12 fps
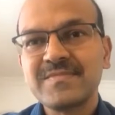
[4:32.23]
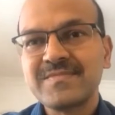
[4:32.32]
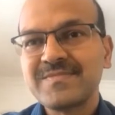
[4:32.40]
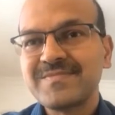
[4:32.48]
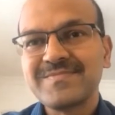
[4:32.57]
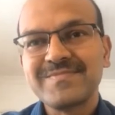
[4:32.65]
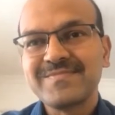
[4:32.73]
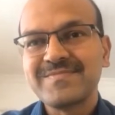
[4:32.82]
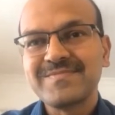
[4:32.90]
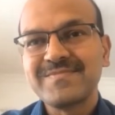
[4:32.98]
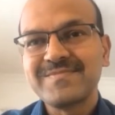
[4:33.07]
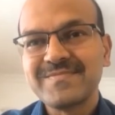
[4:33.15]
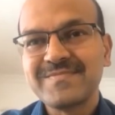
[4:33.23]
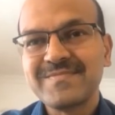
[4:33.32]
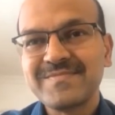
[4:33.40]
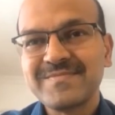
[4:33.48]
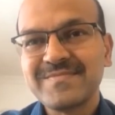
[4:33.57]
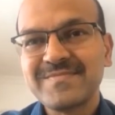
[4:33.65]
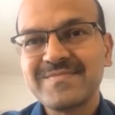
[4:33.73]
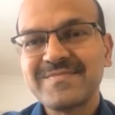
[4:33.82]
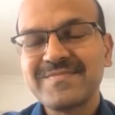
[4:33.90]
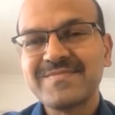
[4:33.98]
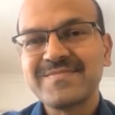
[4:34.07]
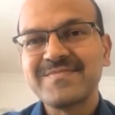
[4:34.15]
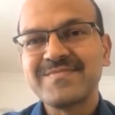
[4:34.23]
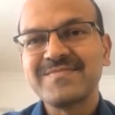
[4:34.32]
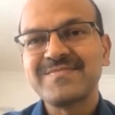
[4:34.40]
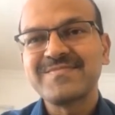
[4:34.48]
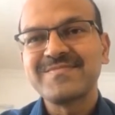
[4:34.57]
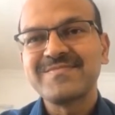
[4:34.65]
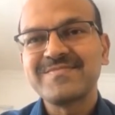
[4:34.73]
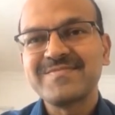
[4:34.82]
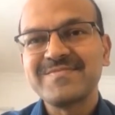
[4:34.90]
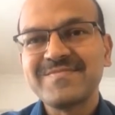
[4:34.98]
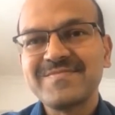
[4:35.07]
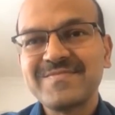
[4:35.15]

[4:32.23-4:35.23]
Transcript: (not speaking)